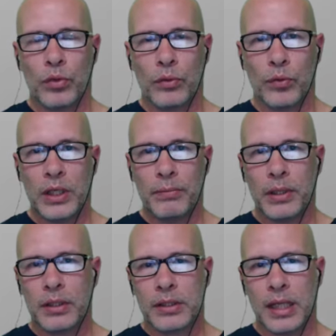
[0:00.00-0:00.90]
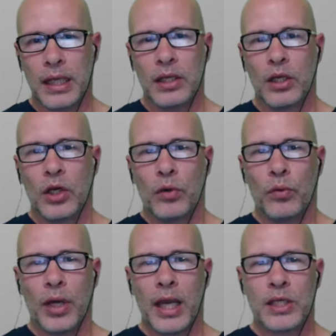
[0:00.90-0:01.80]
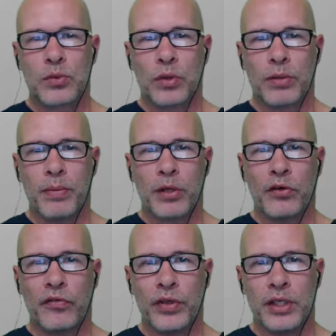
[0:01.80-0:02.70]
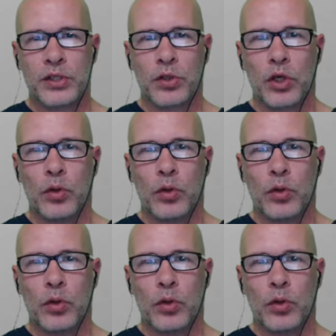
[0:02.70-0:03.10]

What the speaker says: rehabilitate, whereas with medical fitness,